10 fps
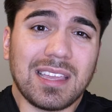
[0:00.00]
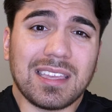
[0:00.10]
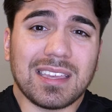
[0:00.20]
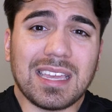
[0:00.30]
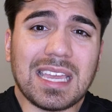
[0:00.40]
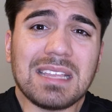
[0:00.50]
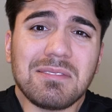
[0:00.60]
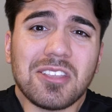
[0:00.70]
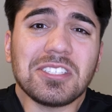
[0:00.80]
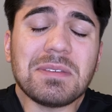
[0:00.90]
Like,
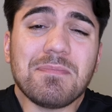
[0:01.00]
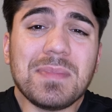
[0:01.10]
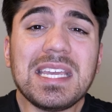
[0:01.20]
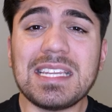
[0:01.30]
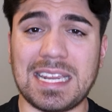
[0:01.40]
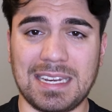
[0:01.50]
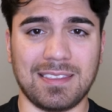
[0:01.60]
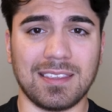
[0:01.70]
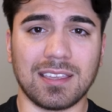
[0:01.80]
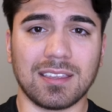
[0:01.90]
it doesn't mean
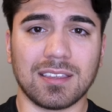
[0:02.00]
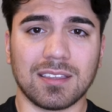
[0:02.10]
anything.